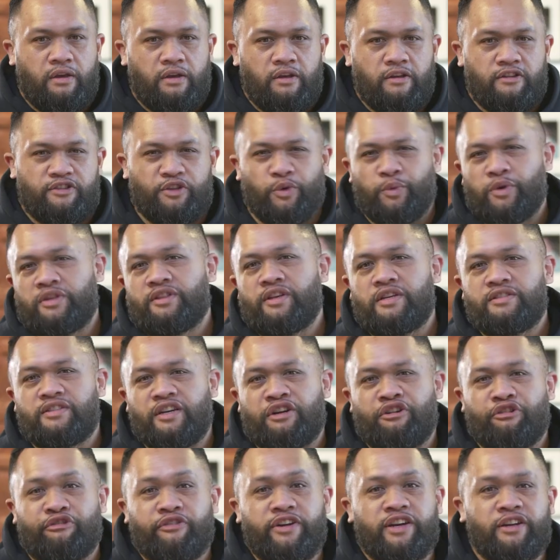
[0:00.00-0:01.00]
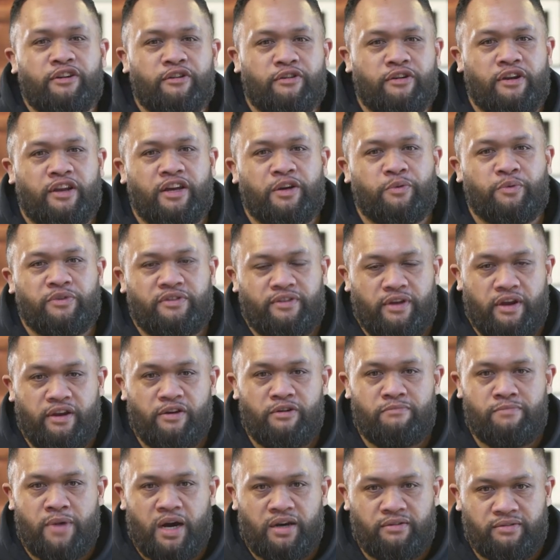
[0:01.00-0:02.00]
So what does a career look like with Te Reo
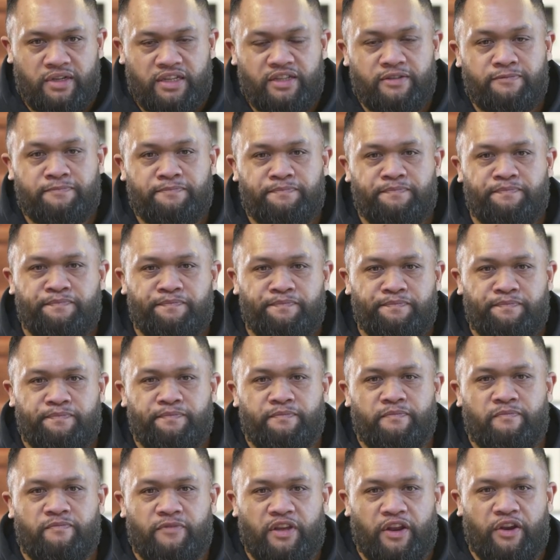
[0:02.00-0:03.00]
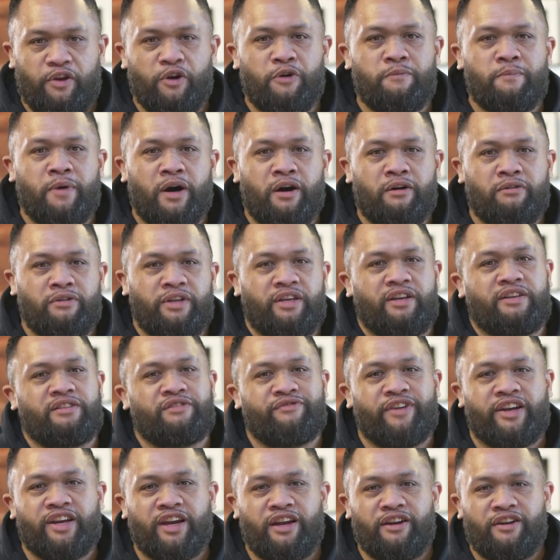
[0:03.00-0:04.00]
Māori? Te Reo Māori is
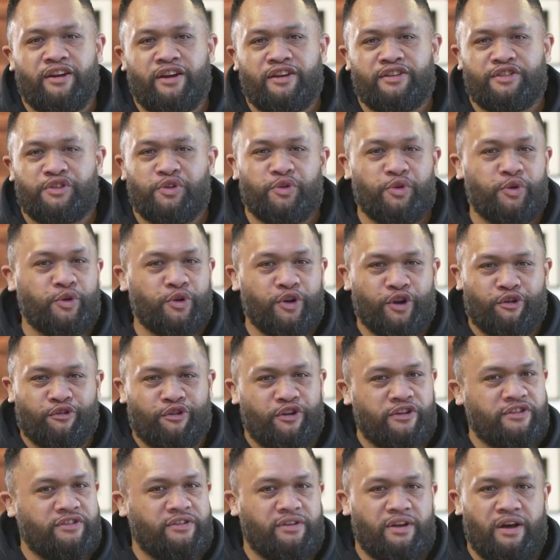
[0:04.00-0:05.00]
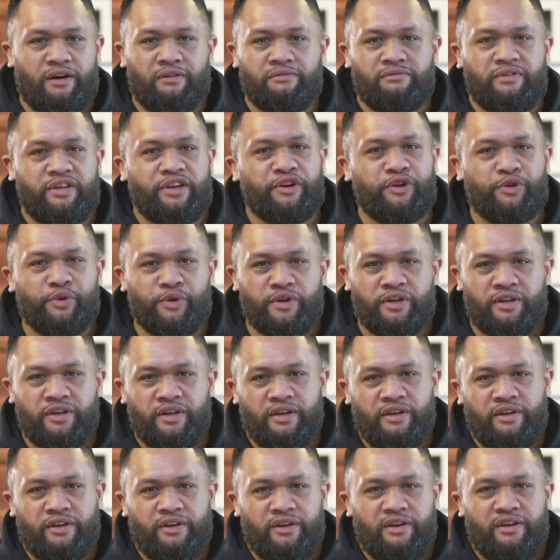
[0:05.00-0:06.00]
recognised all across Aotearoa.
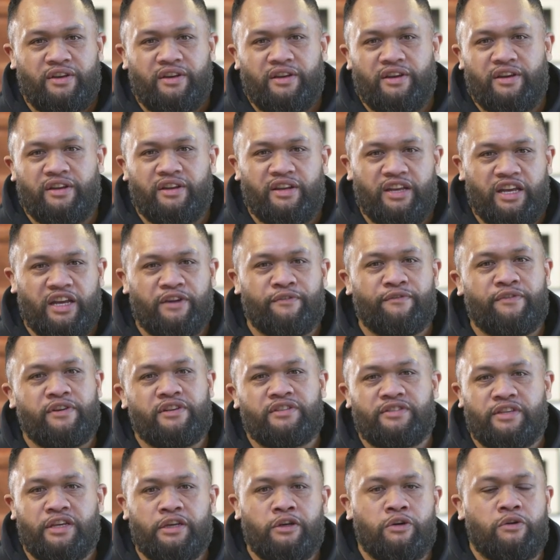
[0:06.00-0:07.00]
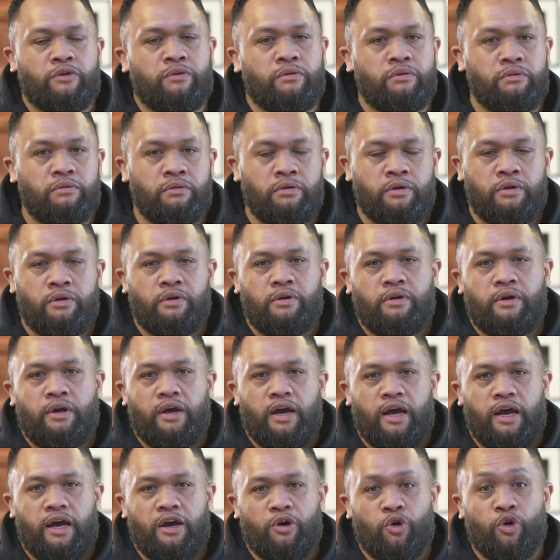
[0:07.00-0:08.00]
In every single
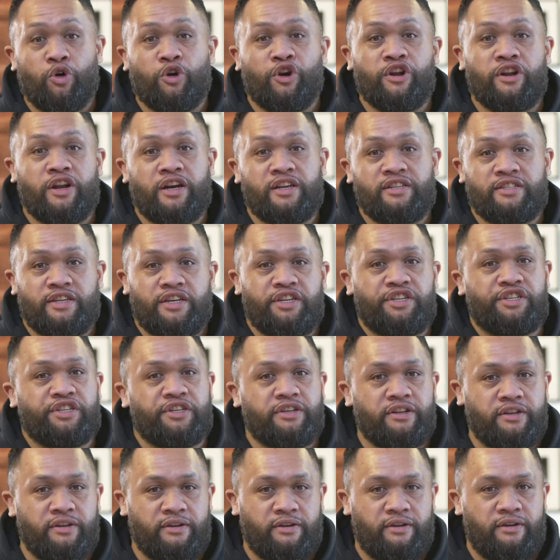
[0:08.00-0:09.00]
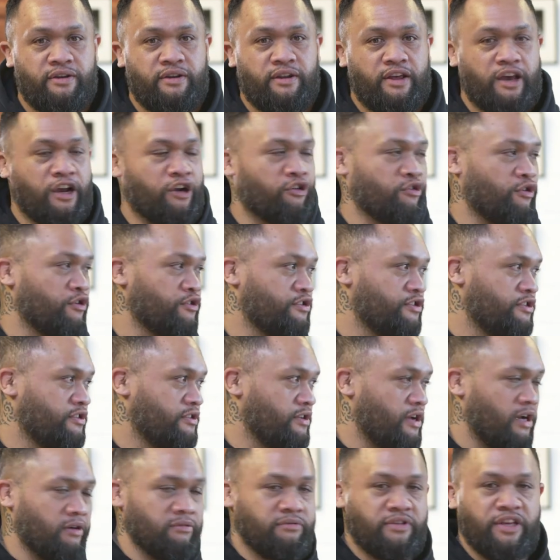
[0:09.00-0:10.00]
organisation across
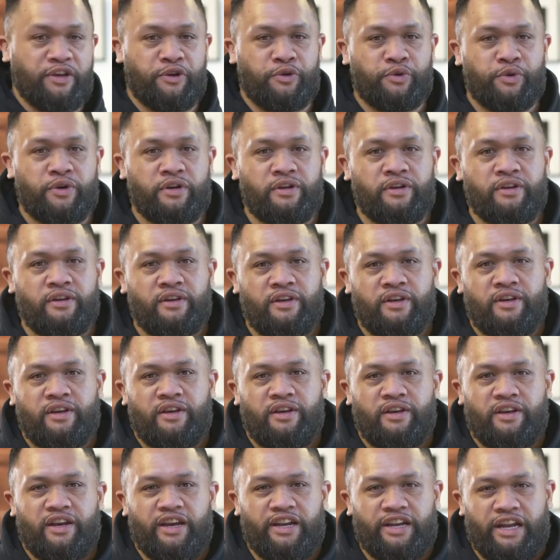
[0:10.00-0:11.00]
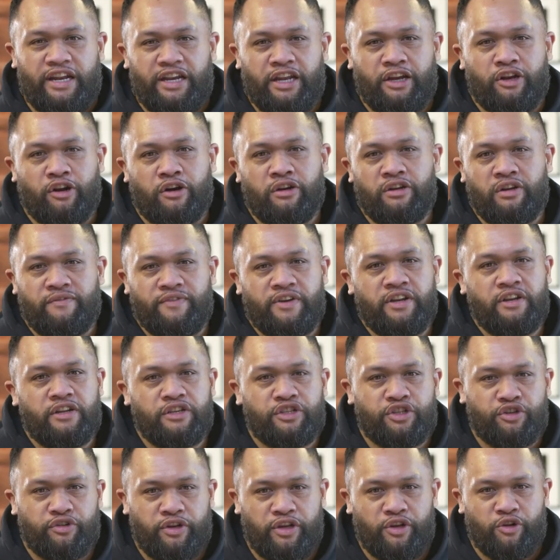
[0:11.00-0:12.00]
Aotearoa, in any kind of
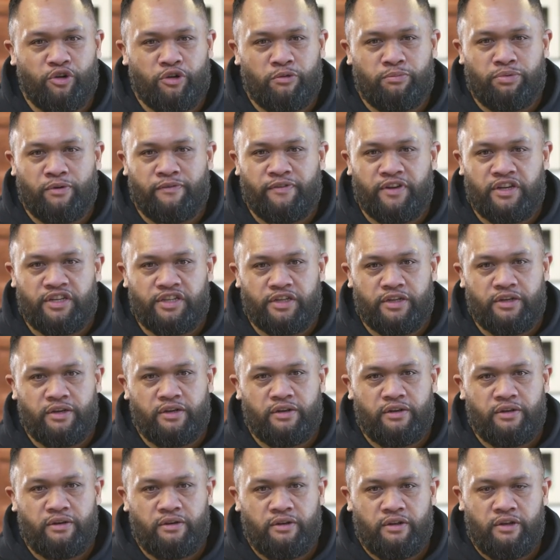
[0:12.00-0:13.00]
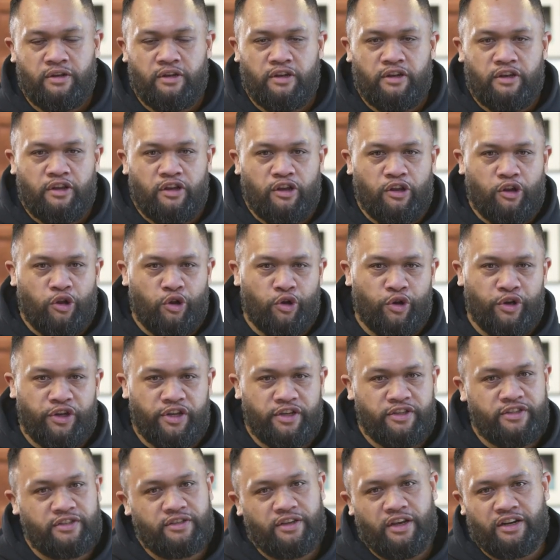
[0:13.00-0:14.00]
industry or profession.
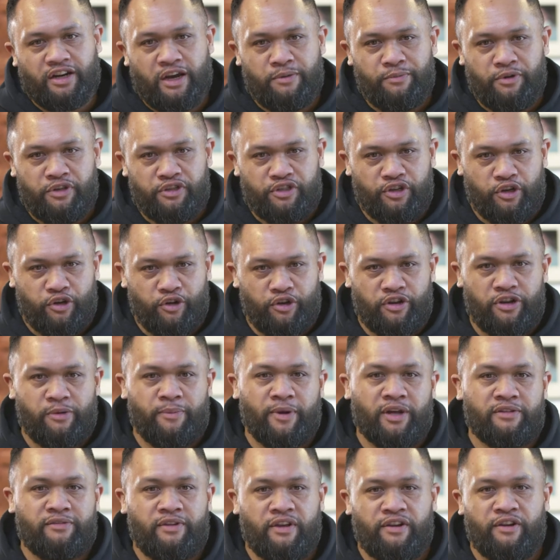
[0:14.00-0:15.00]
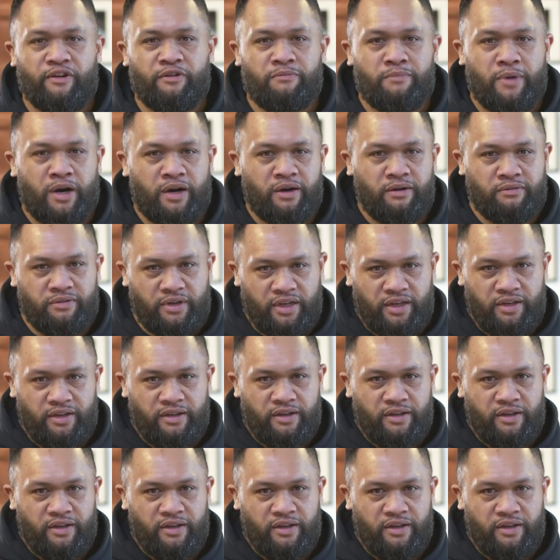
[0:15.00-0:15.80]
Lawyers are coming to learn about Te Reo Māori.